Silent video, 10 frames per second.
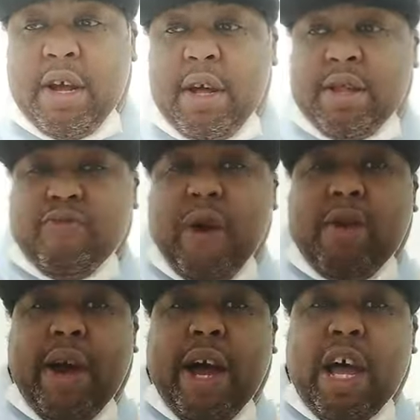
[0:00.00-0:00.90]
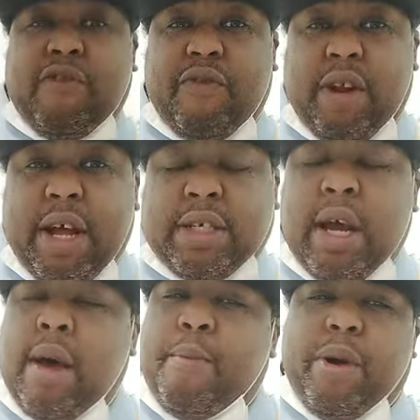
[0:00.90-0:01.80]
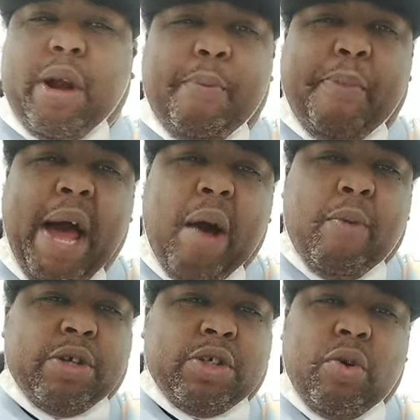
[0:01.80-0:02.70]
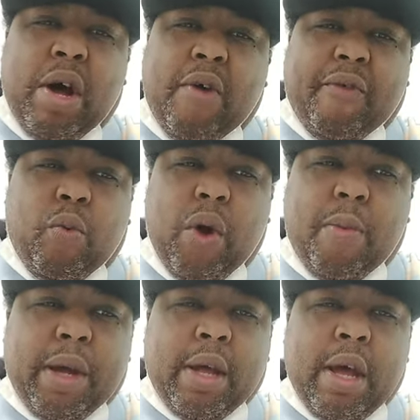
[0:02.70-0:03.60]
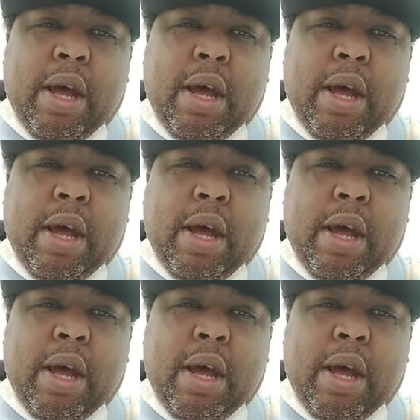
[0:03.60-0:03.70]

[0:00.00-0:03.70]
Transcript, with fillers: Serrano has finesse, but her power is so overwhelming